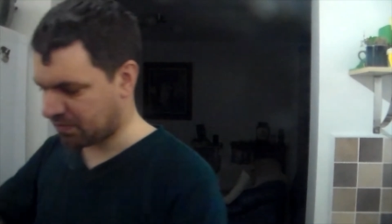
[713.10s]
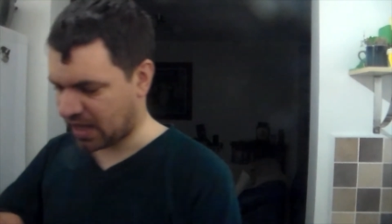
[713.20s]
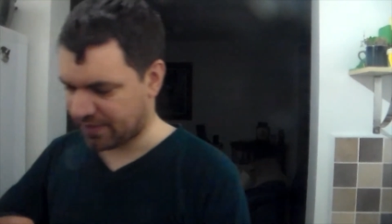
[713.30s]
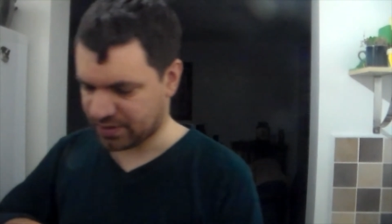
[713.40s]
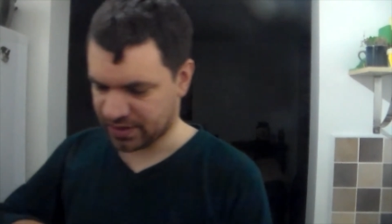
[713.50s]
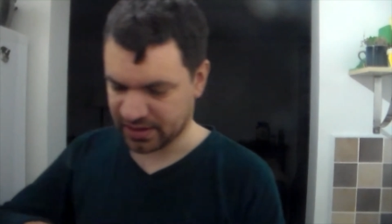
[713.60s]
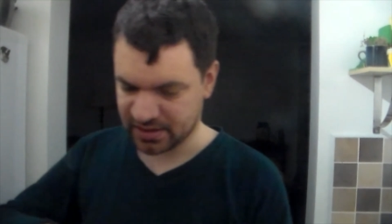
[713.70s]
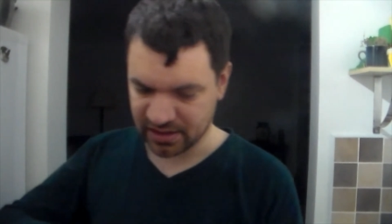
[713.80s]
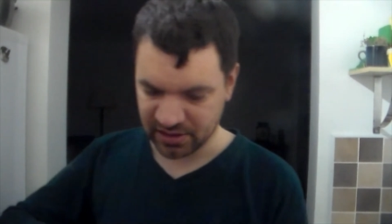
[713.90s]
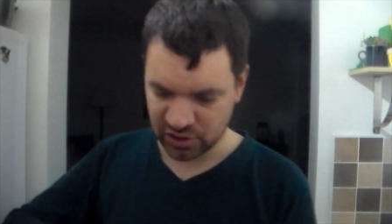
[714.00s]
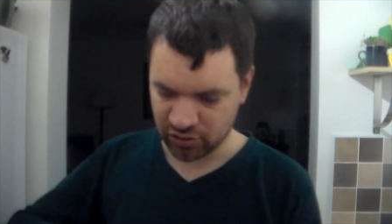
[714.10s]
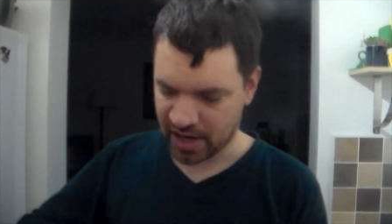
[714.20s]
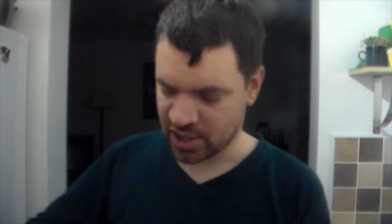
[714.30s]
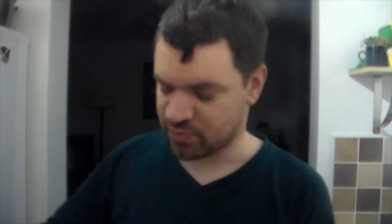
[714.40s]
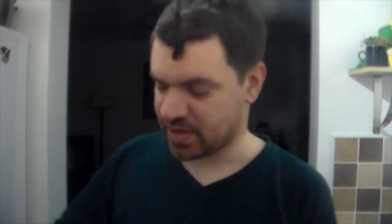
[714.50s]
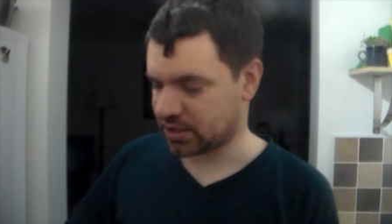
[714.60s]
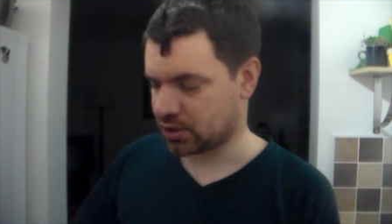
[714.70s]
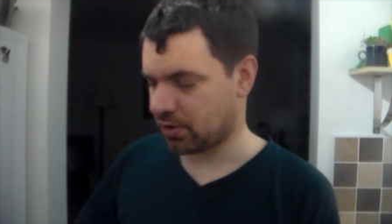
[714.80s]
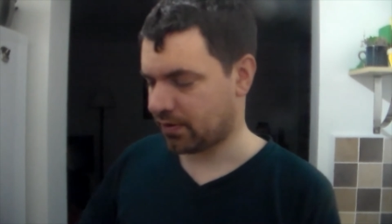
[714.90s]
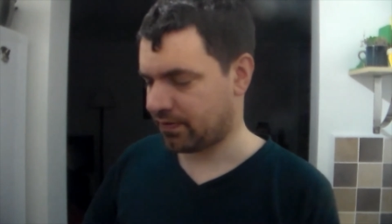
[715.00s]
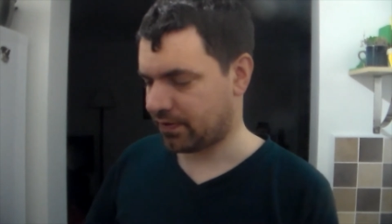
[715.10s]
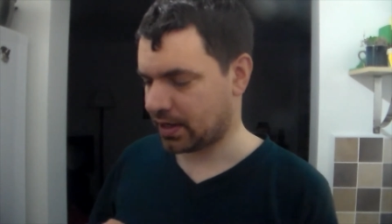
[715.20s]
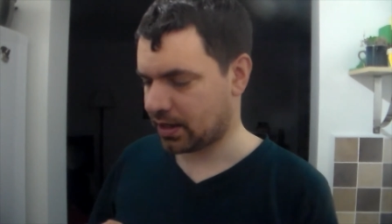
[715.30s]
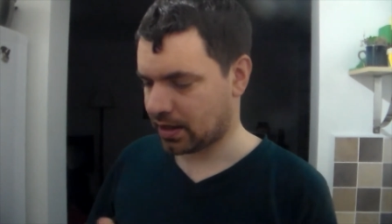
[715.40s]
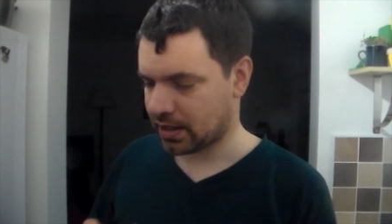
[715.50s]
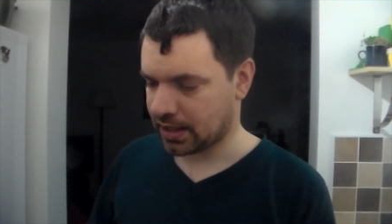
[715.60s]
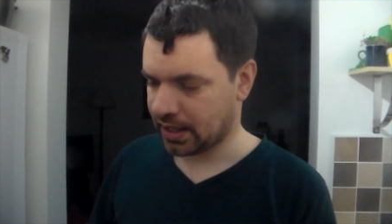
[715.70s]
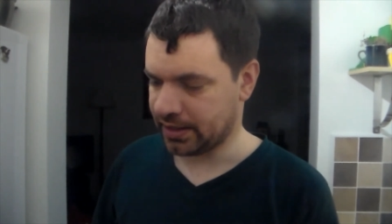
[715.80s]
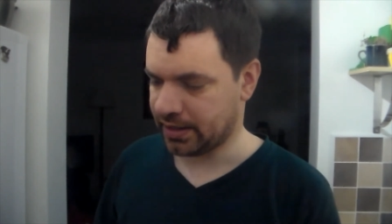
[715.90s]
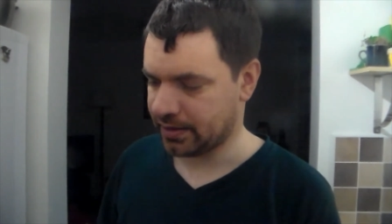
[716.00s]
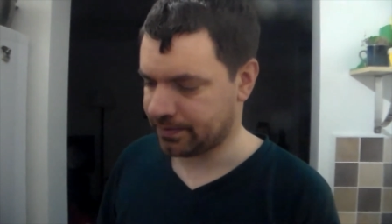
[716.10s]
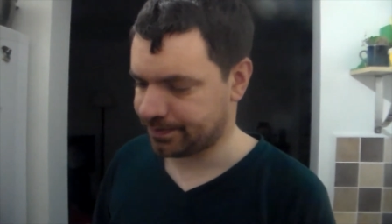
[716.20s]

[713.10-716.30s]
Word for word: cover this in a strange mixture of fig and honey.